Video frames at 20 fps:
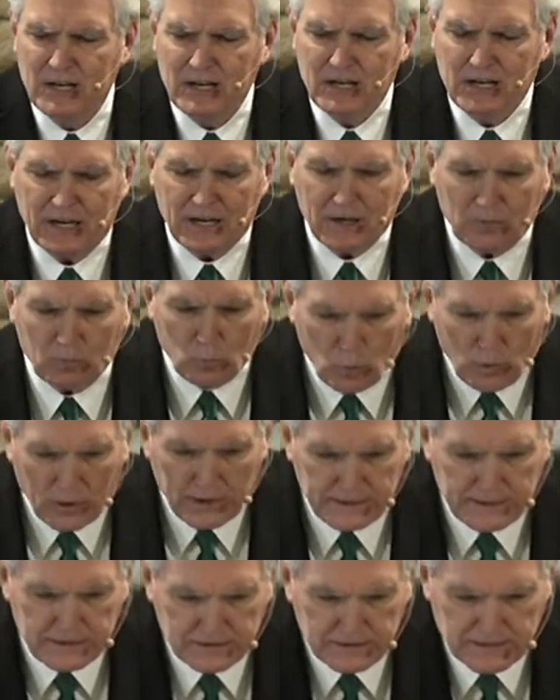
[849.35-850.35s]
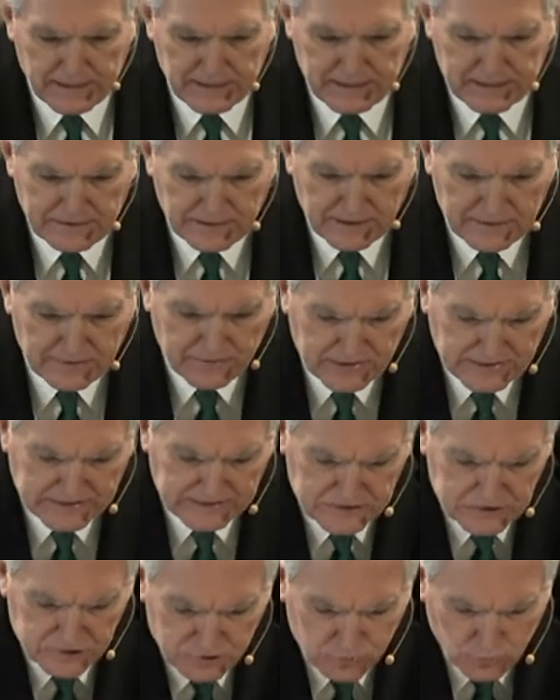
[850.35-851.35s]
1 and
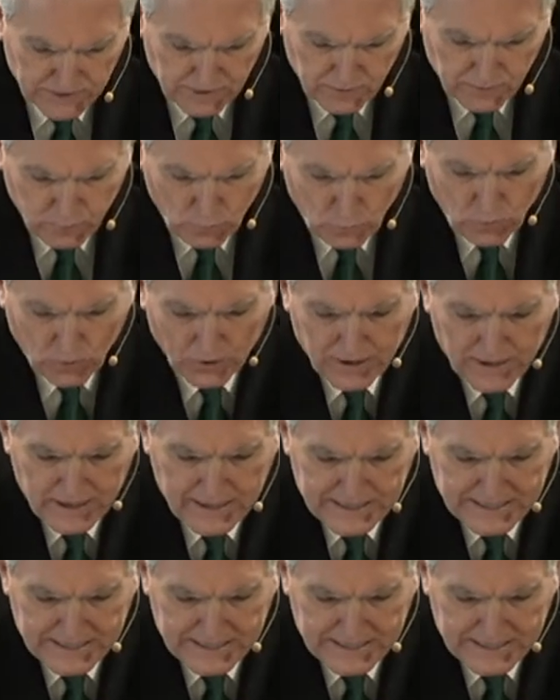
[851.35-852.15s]
Leviticus 24.